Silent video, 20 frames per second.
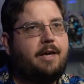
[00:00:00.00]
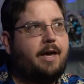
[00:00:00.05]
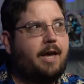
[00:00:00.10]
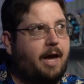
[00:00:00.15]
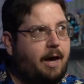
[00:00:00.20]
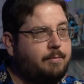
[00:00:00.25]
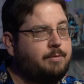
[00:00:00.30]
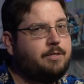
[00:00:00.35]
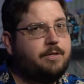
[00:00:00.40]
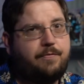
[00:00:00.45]

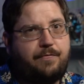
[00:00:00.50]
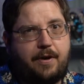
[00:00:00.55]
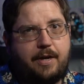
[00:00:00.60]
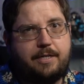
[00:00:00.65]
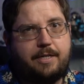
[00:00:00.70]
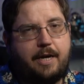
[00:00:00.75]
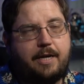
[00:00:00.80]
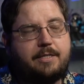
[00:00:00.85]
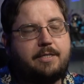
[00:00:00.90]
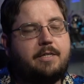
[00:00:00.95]
absolutely
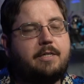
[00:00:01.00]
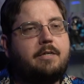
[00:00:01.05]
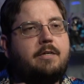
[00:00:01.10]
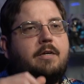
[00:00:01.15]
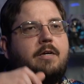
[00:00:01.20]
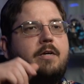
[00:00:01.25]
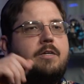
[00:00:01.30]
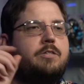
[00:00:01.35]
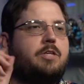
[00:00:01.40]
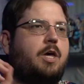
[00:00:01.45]
fantastic.
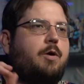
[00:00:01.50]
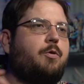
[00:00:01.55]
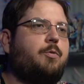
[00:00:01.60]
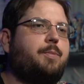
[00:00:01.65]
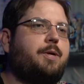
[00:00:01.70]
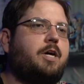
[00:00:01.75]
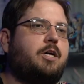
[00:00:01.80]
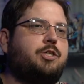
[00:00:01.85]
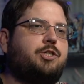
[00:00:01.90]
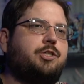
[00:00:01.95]
So that will
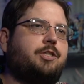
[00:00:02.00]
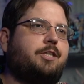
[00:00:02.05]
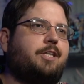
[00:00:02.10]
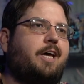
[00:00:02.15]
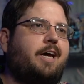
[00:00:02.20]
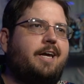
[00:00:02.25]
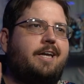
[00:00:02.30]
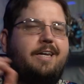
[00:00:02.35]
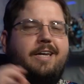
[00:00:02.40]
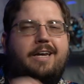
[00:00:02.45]
be on
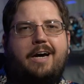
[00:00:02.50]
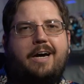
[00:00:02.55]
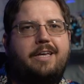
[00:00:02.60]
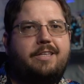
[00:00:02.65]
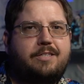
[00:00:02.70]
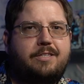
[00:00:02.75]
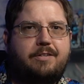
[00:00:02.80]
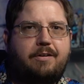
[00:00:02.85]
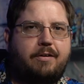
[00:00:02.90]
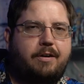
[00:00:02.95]
July 9th
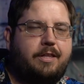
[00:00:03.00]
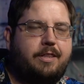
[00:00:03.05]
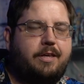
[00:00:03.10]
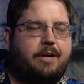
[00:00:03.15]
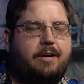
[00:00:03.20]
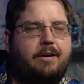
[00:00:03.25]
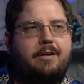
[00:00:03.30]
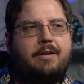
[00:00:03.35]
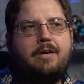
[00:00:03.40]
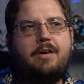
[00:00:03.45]
starting
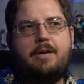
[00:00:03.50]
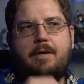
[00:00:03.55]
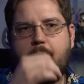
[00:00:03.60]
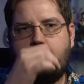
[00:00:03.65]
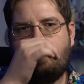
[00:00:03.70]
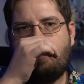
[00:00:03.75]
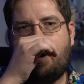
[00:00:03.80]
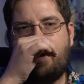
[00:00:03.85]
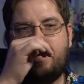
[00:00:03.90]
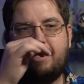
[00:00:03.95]
there.
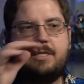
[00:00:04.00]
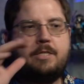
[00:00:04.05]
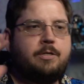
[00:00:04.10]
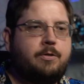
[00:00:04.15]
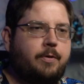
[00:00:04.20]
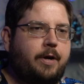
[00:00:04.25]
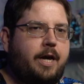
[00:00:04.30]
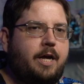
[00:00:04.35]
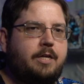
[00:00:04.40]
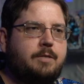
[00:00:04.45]
Why this is
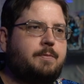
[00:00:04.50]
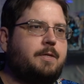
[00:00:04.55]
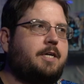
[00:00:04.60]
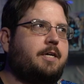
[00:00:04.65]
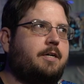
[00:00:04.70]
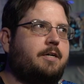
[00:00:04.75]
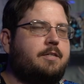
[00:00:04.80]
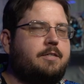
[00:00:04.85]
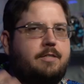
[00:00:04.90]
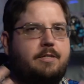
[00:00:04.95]
great is
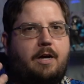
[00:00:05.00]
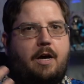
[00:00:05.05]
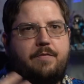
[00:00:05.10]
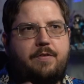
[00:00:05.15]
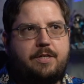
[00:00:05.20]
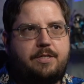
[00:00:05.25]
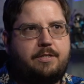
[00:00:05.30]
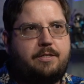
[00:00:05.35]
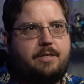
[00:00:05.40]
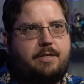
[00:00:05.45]
because
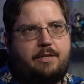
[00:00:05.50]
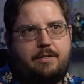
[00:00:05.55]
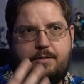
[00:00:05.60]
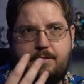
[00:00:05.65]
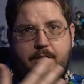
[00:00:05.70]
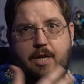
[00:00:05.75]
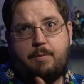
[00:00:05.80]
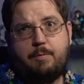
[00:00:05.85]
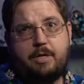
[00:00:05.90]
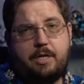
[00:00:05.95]
obviously
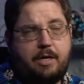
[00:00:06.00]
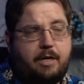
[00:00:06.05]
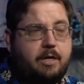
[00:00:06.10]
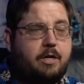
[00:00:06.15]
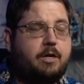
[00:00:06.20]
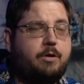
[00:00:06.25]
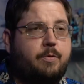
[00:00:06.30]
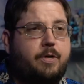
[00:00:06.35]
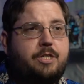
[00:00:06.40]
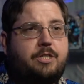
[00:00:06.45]
Zom
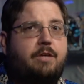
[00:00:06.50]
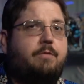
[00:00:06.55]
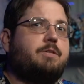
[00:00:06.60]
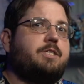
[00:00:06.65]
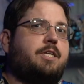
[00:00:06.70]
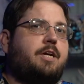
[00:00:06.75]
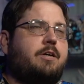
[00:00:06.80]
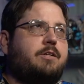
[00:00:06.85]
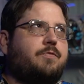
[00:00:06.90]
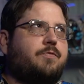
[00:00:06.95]
100 originally was
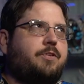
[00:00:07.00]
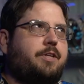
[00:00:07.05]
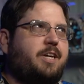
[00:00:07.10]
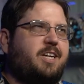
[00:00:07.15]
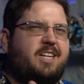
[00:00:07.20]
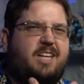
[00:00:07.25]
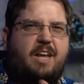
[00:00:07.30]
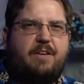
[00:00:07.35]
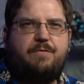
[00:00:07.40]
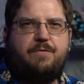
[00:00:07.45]
announced for
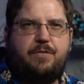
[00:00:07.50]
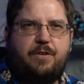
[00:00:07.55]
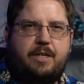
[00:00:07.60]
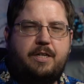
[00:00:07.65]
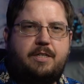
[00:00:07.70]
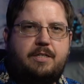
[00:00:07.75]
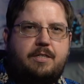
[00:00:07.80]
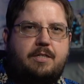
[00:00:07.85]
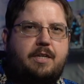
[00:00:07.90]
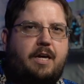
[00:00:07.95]
like
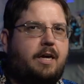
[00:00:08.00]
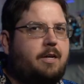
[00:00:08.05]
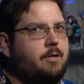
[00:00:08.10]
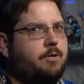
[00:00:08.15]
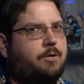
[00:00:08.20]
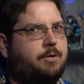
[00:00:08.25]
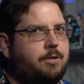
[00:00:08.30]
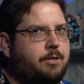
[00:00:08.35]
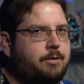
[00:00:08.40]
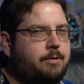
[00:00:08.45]
Netflix and
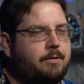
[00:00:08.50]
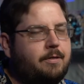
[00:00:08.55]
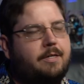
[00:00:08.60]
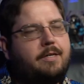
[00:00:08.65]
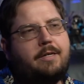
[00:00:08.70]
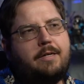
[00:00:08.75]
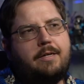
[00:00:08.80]
Hulu,